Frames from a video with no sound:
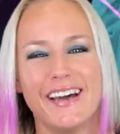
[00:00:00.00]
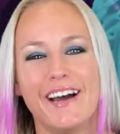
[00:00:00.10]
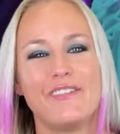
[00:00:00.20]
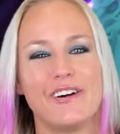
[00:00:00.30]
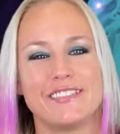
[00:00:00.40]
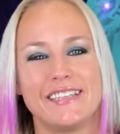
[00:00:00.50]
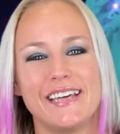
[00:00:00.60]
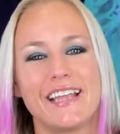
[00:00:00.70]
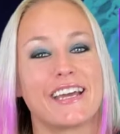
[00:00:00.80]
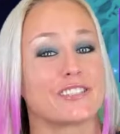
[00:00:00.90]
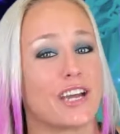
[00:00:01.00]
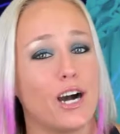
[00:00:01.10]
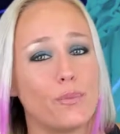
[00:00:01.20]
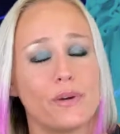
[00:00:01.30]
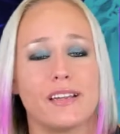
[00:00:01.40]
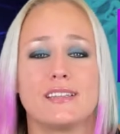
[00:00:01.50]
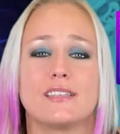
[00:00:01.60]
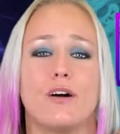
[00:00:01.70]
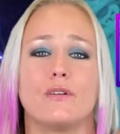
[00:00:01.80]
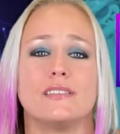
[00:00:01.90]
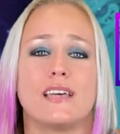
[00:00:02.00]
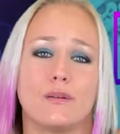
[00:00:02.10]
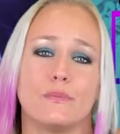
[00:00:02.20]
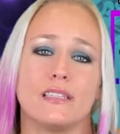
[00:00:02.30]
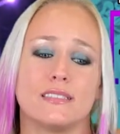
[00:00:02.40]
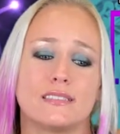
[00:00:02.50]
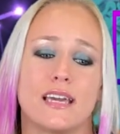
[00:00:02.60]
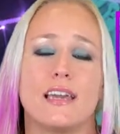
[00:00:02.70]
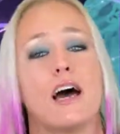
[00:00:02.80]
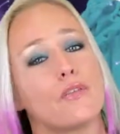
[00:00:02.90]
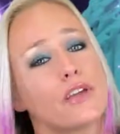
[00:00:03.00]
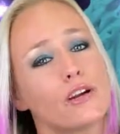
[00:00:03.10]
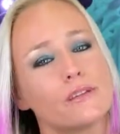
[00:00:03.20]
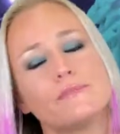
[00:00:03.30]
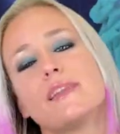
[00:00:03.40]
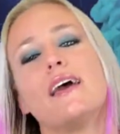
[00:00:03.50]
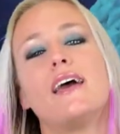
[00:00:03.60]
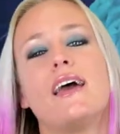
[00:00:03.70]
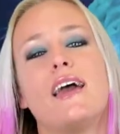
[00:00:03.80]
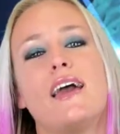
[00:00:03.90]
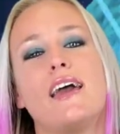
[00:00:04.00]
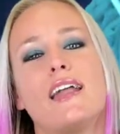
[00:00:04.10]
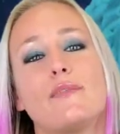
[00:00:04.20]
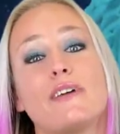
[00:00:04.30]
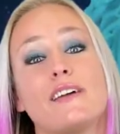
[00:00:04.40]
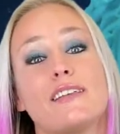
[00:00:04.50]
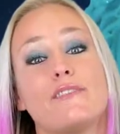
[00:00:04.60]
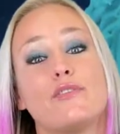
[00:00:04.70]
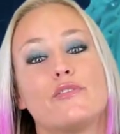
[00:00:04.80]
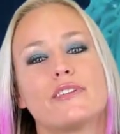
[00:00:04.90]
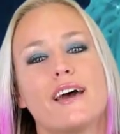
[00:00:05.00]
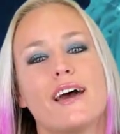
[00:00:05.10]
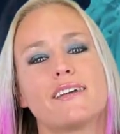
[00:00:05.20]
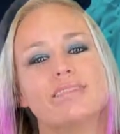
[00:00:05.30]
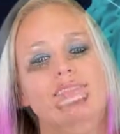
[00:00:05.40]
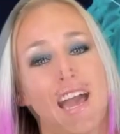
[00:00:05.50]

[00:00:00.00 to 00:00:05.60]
I've always needed that extra help, and it's always helped me to stay healthier and I'm very thankful for that.